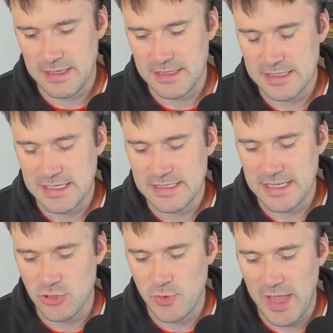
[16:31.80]
in the sense
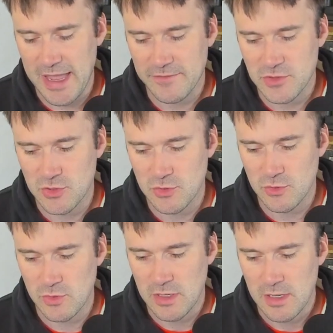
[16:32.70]
that you have
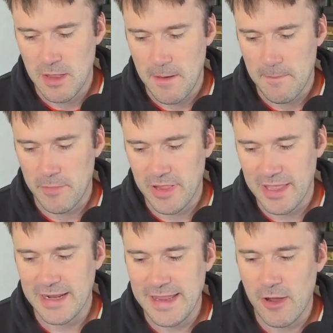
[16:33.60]
to
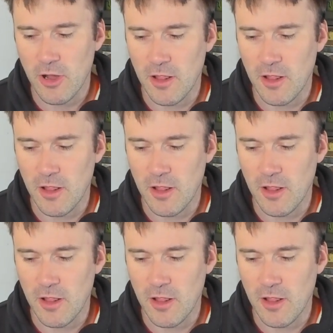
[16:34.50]
plan out